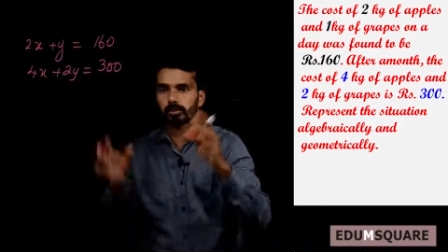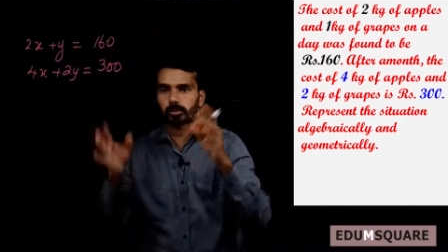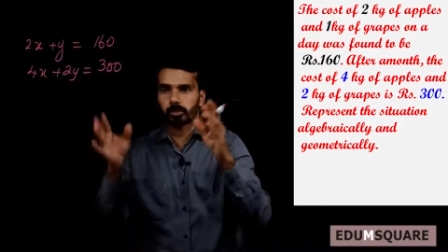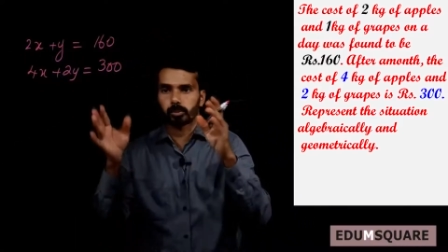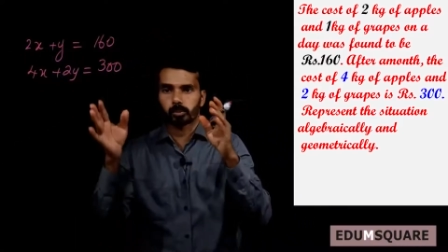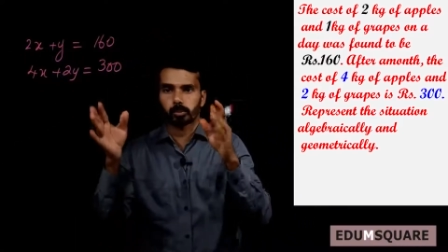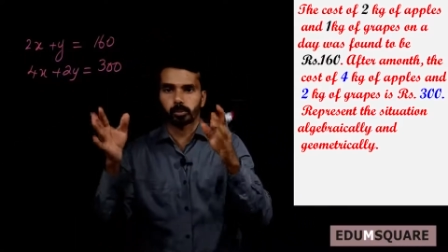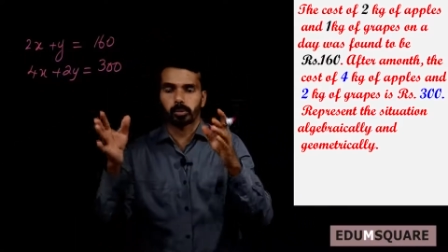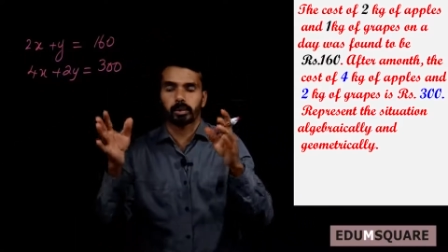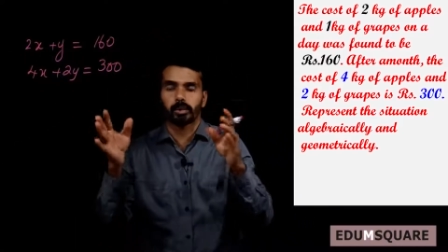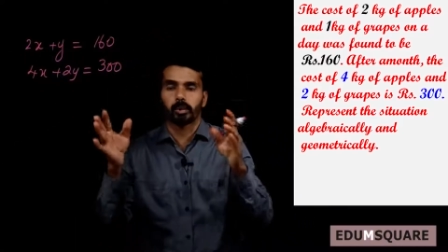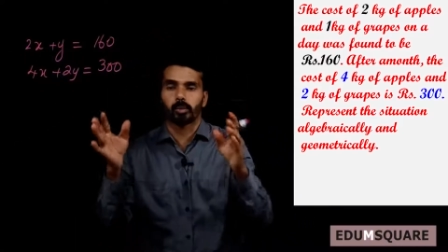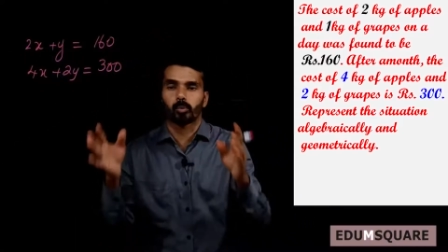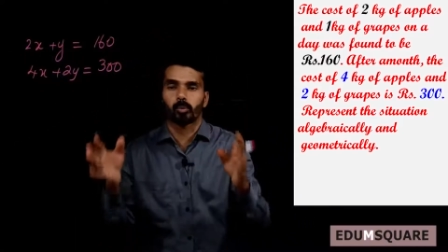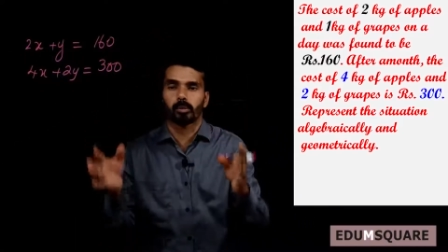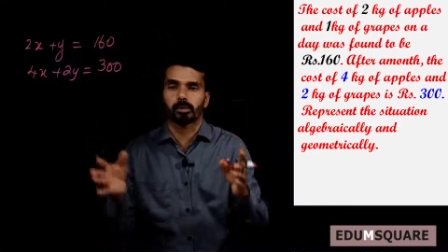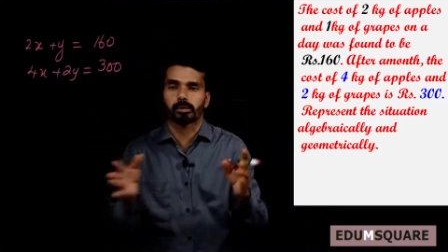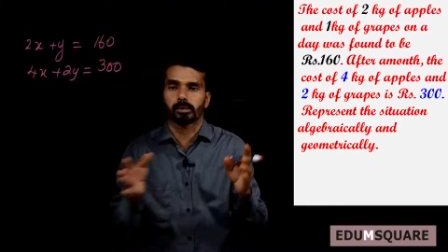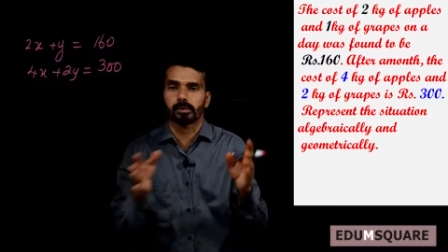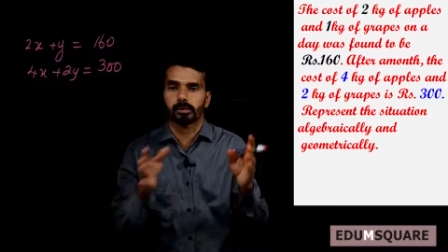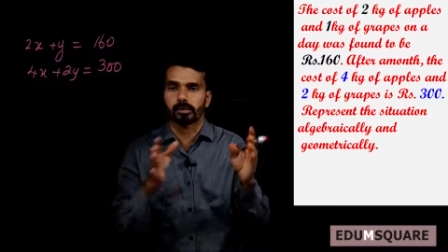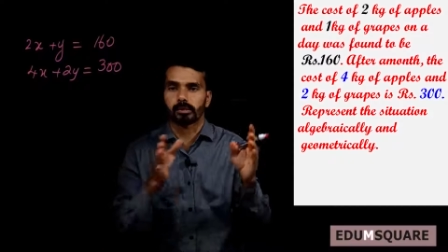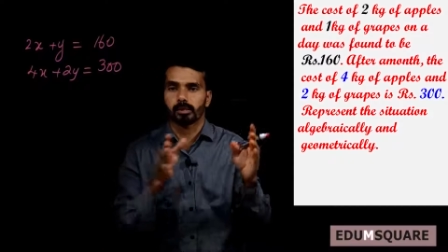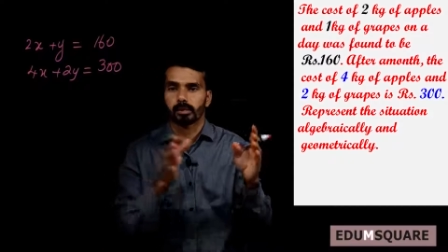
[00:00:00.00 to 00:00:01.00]
two
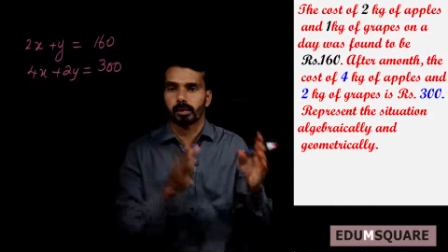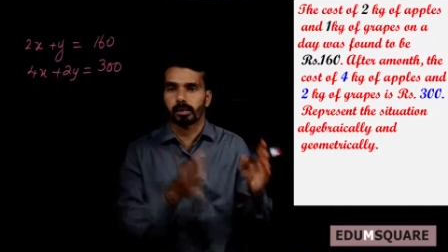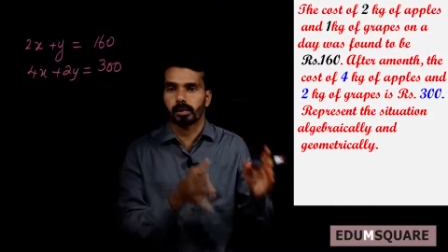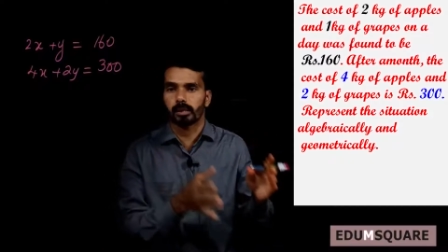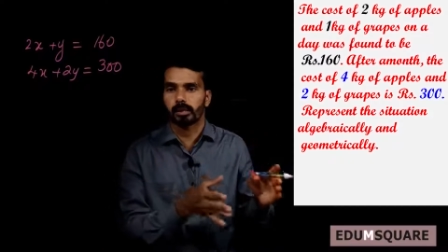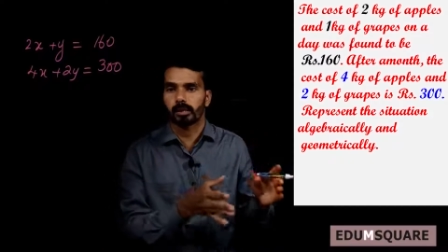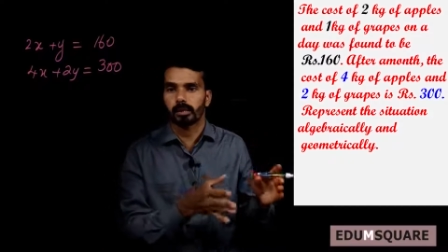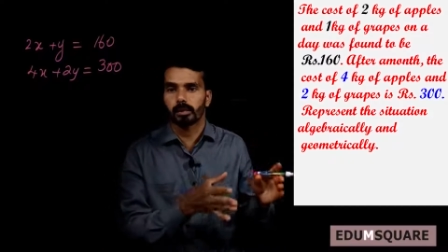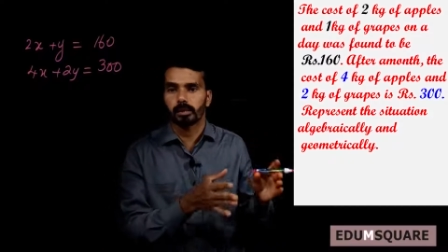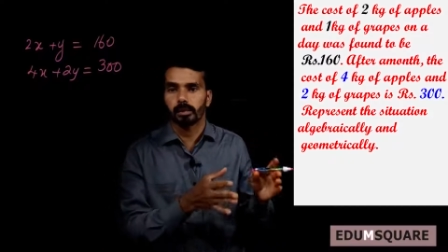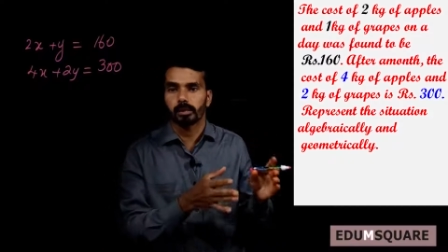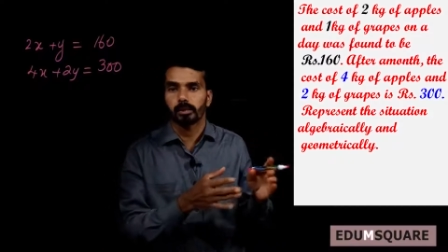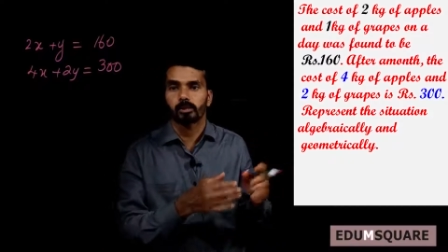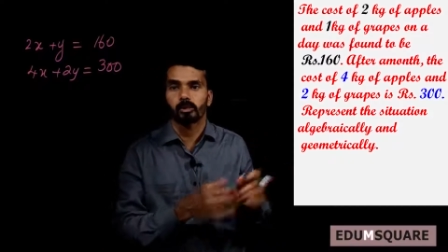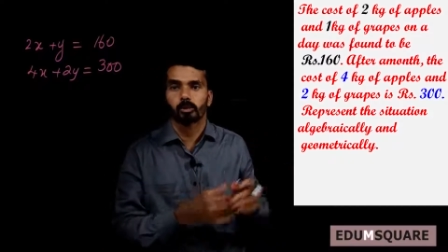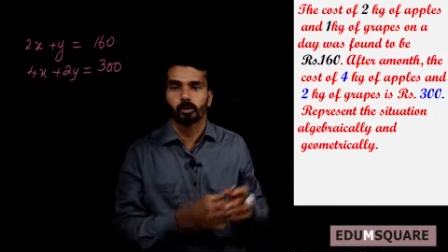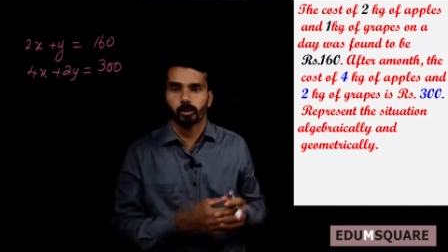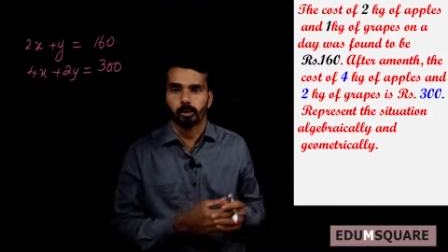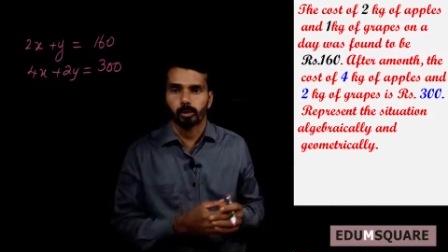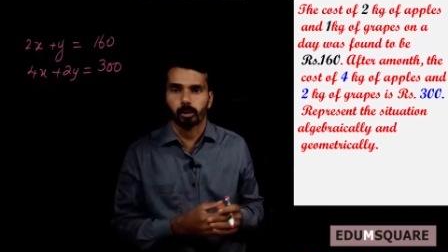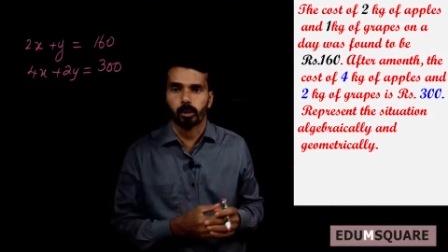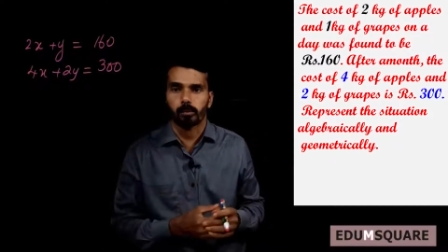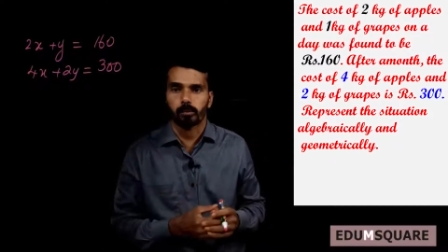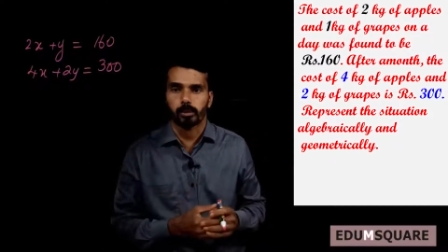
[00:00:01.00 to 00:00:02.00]
equations in
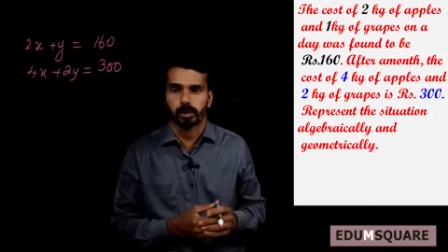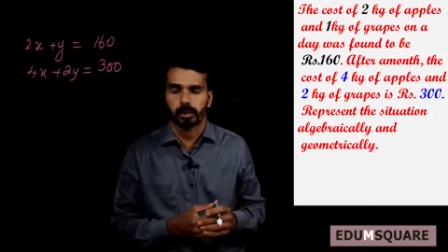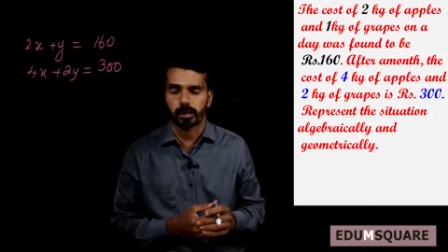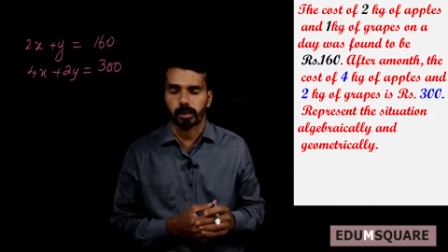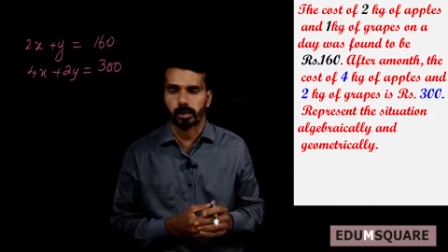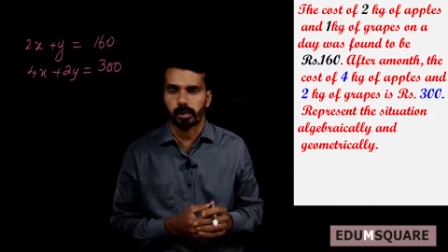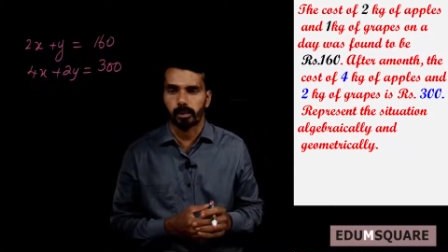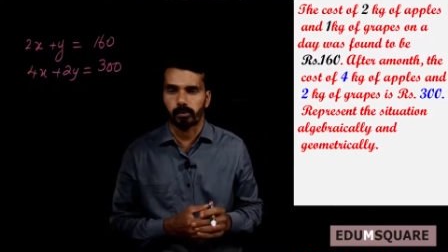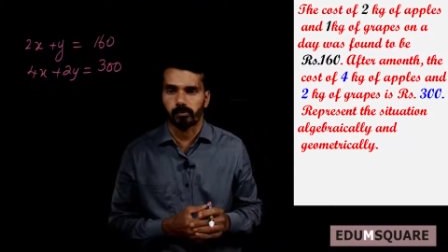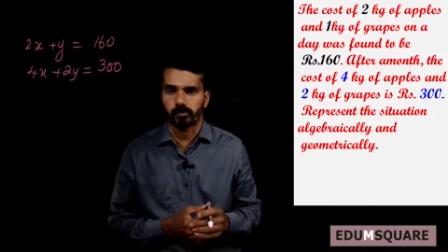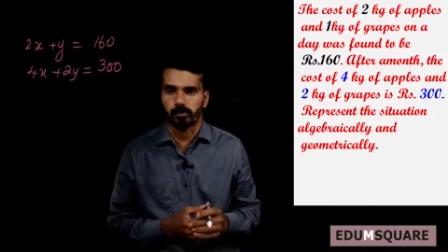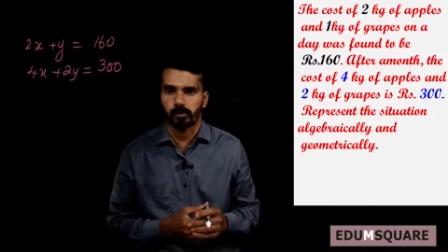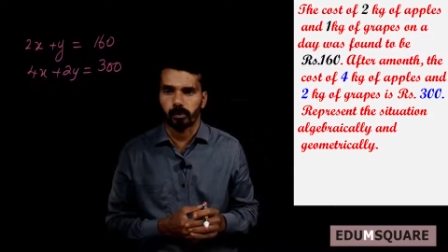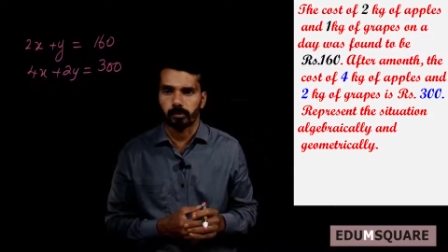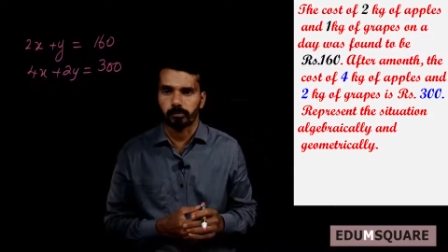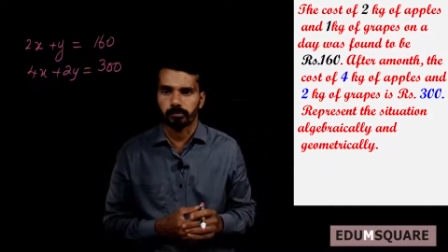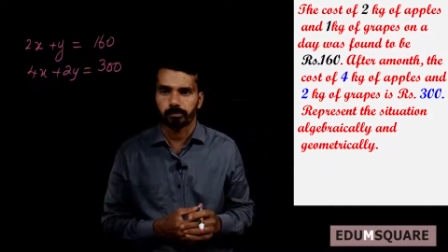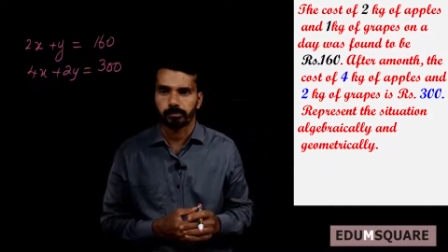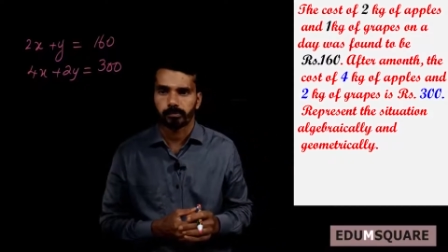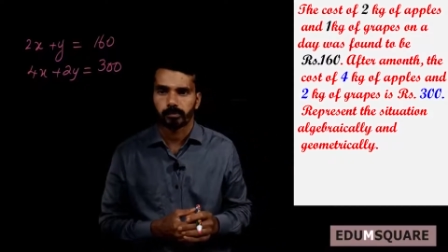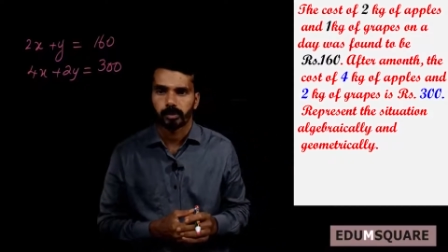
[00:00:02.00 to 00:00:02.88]
geometrical form.